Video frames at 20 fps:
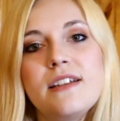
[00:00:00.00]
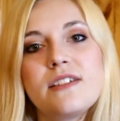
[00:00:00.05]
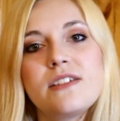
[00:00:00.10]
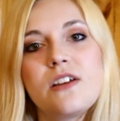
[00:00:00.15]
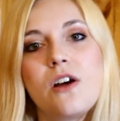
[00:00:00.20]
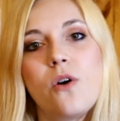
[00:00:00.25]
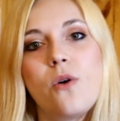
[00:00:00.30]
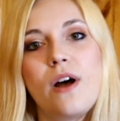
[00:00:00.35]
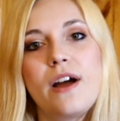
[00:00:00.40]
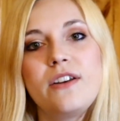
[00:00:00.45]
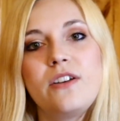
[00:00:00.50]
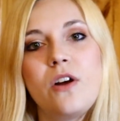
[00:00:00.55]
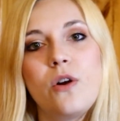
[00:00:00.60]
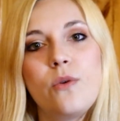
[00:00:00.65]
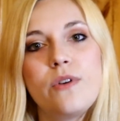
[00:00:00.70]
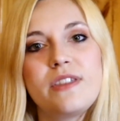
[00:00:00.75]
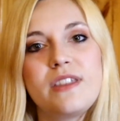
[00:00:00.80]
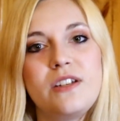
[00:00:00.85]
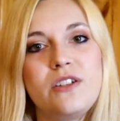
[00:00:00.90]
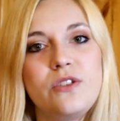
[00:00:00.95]
So I know
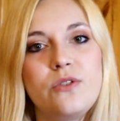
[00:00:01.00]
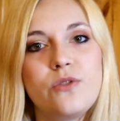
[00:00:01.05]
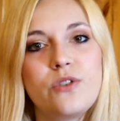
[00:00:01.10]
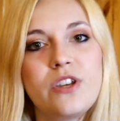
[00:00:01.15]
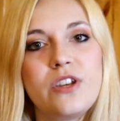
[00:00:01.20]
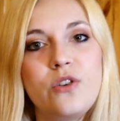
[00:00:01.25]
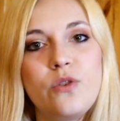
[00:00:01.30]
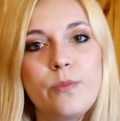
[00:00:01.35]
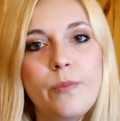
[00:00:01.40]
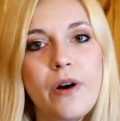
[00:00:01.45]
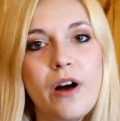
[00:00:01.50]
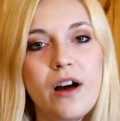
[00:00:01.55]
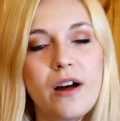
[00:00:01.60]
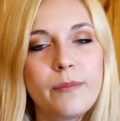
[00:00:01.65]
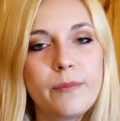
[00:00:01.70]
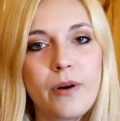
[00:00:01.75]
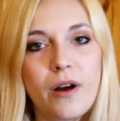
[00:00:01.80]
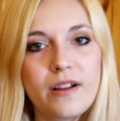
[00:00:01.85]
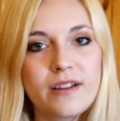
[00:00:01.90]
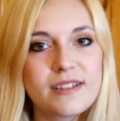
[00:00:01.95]
with the new
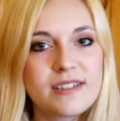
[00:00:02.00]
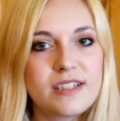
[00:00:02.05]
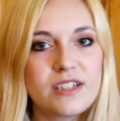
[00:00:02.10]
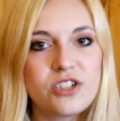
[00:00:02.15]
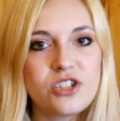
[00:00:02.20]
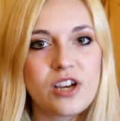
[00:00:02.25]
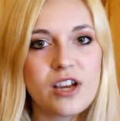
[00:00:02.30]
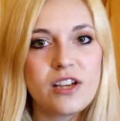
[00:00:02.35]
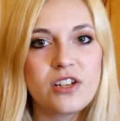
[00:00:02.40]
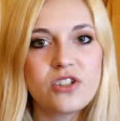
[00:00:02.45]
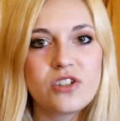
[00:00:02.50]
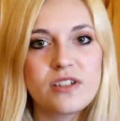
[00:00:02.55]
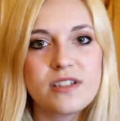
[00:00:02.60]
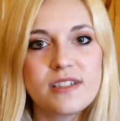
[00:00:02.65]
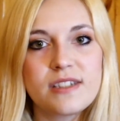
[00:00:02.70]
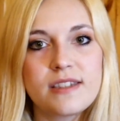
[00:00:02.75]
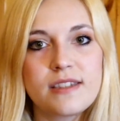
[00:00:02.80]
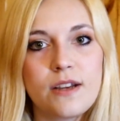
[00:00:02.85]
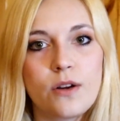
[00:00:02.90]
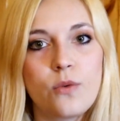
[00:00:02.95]
coupon policy
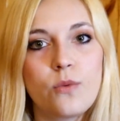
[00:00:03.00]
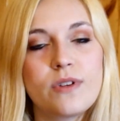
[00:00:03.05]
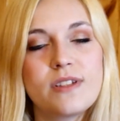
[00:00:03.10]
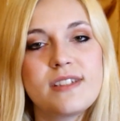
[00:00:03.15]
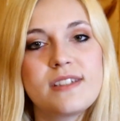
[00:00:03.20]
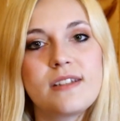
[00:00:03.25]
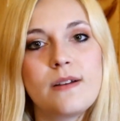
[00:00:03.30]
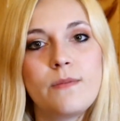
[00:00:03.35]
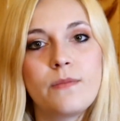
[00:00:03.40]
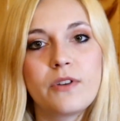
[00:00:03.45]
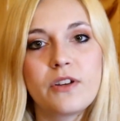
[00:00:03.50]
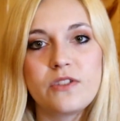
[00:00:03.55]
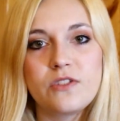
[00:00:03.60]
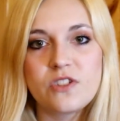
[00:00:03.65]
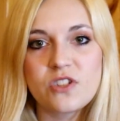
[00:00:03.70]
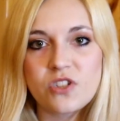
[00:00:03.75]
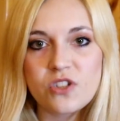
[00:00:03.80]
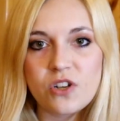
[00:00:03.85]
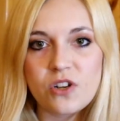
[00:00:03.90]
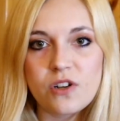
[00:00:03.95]
changes, there was some
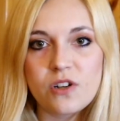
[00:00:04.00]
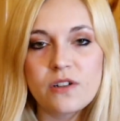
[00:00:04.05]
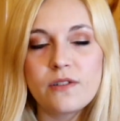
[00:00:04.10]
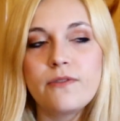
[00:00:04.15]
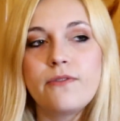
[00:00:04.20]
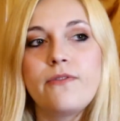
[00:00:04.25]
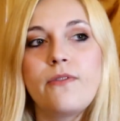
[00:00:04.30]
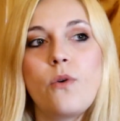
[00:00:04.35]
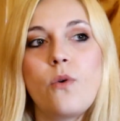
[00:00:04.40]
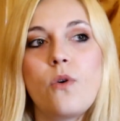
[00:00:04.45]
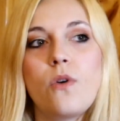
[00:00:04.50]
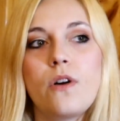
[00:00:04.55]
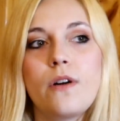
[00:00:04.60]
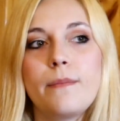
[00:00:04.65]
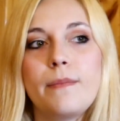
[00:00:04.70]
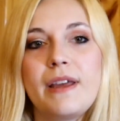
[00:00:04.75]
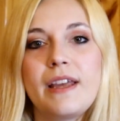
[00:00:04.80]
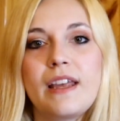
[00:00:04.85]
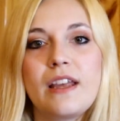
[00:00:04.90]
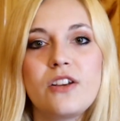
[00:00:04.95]
concern for
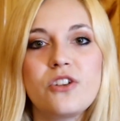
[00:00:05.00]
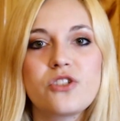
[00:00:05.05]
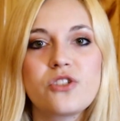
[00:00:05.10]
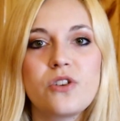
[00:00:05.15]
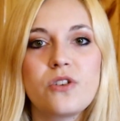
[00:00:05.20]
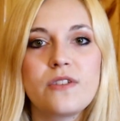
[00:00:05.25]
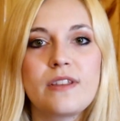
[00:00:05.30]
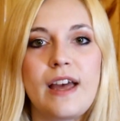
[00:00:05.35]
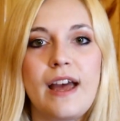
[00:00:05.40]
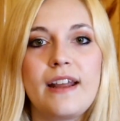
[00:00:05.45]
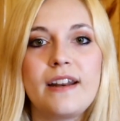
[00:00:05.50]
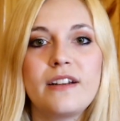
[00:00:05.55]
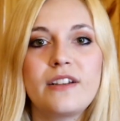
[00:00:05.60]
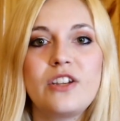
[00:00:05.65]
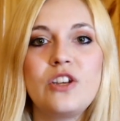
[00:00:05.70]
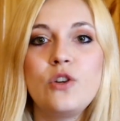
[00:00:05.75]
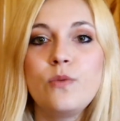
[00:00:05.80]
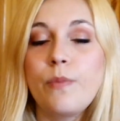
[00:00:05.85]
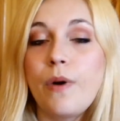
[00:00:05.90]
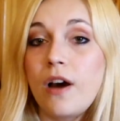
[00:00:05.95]
making sure that
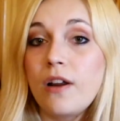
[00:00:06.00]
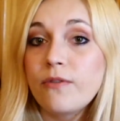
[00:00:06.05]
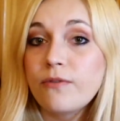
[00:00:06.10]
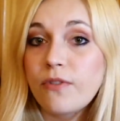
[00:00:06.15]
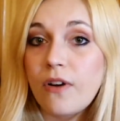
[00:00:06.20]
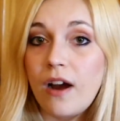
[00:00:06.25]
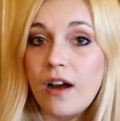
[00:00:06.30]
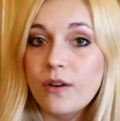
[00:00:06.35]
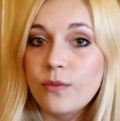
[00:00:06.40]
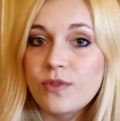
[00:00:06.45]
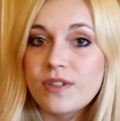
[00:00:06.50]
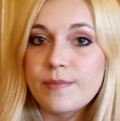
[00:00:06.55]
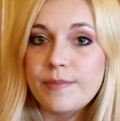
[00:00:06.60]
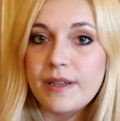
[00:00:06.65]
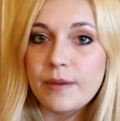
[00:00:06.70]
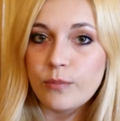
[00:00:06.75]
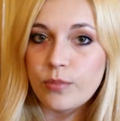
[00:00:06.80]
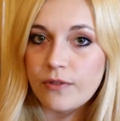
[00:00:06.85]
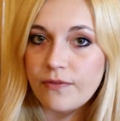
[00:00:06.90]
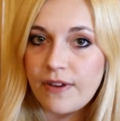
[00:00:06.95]
coupon fraud was
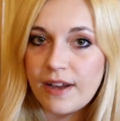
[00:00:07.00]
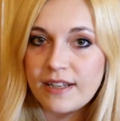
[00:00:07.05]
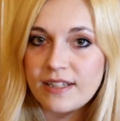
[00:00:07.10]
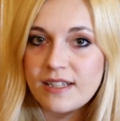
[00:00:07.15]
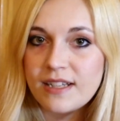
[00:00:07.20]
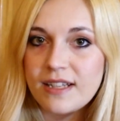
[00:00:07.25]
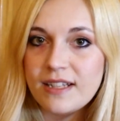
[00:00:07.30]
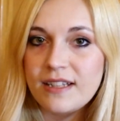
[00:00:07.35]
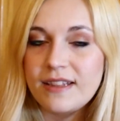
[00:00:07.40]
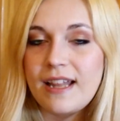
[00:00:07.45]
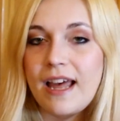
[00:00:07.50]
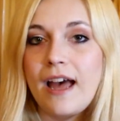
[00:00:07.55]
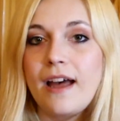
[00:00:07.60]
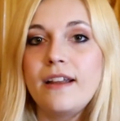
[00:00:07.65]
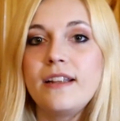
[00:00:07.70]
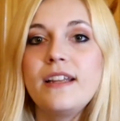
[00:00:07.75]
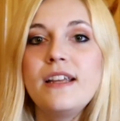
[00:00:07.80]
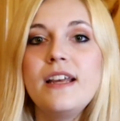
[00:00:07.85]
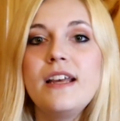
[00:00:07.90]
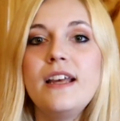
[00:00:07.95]
being prevented and
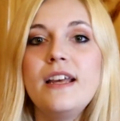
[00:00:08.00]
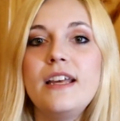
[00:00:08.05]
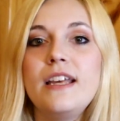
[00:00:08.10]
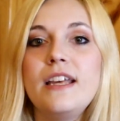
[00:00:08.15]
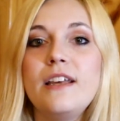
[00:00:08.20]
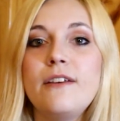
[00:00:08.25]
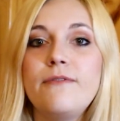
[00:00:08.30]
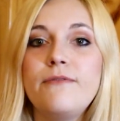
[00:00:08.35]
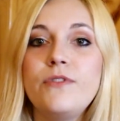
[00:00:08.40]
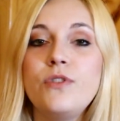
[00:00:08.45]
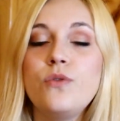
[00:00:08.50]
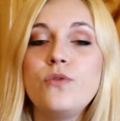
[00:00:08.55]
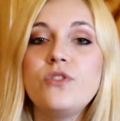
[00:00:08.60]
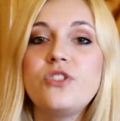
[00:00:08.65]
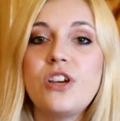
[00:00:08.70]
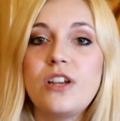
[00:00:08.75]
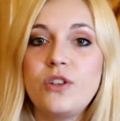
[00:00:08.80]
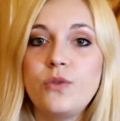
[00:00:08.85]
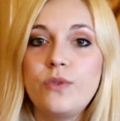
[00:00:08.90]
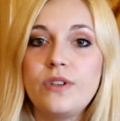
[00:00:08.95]
that if you
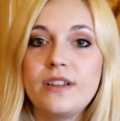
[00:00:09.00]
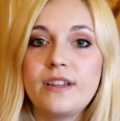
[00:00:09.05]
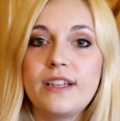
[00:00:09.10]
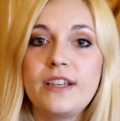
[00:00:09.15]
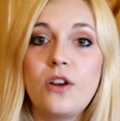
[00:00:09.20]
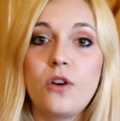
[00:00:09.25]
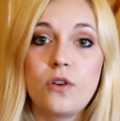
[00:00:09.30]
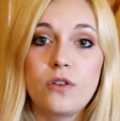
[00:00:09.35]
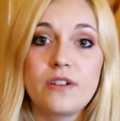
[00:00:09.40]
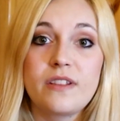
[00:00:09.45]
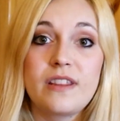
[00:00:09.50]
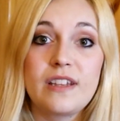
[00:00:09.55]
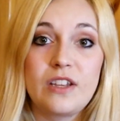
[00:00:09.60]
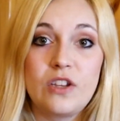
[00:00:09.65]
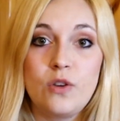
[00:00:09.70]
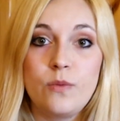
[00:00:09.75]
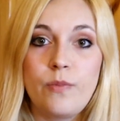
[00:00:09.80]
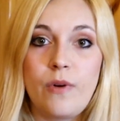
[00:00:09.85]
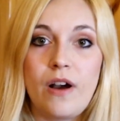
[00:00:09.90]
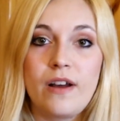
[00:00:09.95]
genuinely earned the
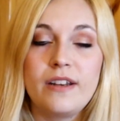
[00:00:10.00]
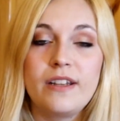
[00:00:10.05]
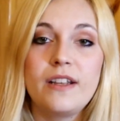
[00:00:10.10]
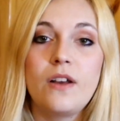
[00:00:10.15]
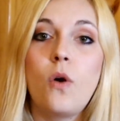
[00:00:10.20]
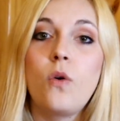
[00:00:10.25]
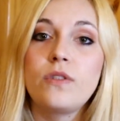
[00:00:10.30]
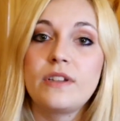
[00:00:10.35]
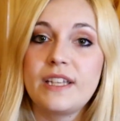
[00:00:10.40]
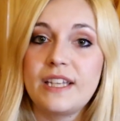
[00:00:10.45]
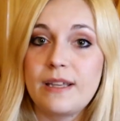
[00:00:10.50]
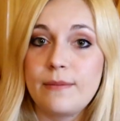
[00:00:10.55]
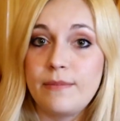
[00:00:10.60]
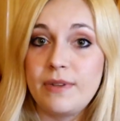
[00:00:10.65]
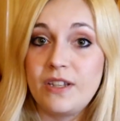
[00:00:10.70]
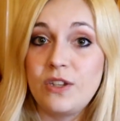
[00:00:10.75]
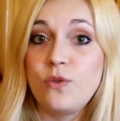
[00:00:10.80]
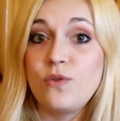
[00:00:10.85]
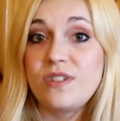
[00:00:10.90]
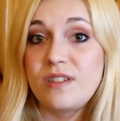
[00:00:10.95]
coupon, it only can be
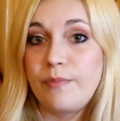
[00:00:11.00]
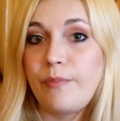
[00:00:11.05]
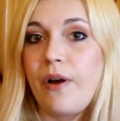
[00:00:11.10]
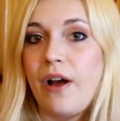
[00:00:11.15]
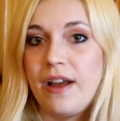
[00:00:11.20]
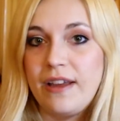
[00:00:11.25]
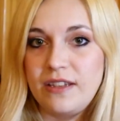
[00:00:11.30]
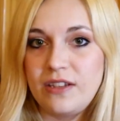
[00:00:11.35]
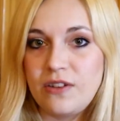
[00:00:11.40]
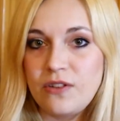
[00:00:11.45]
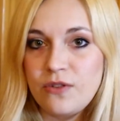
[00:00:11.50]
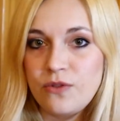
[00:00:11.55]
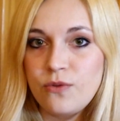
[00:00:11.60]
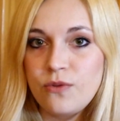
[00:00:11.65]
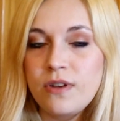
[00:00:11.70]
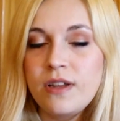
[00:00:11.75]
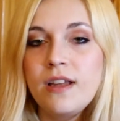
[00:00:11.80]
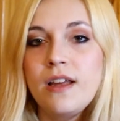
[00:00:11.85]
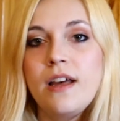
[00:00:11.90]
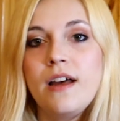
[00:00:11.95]
used by
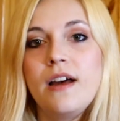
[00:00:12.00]
you.